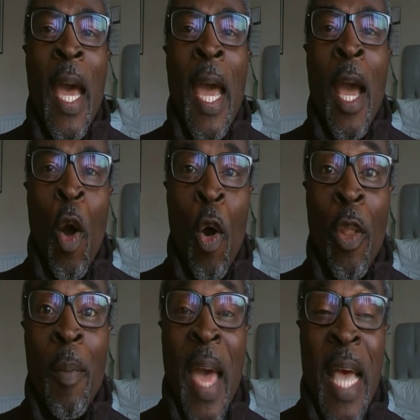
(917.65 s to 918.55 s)

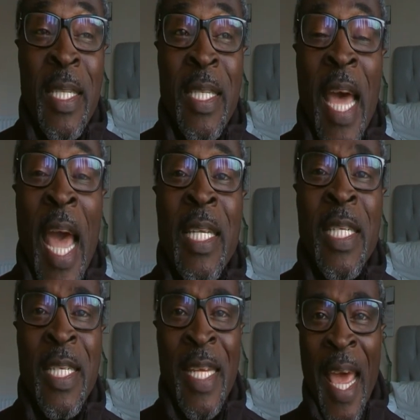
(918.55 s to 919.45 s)
All the best
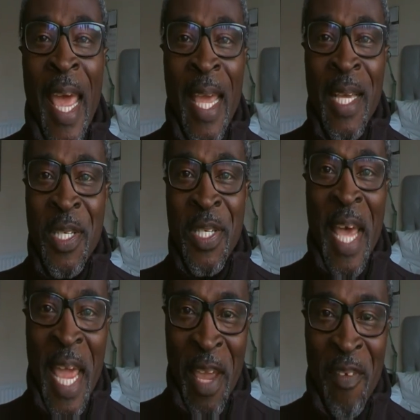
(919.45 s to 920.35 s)
and stay
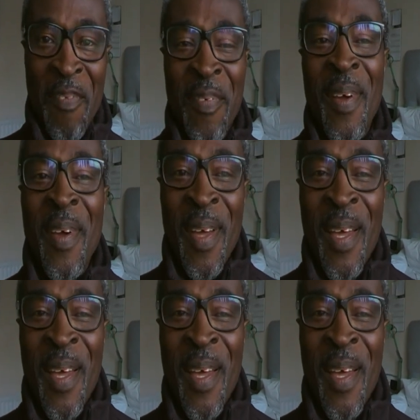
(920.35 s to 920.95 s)
safe.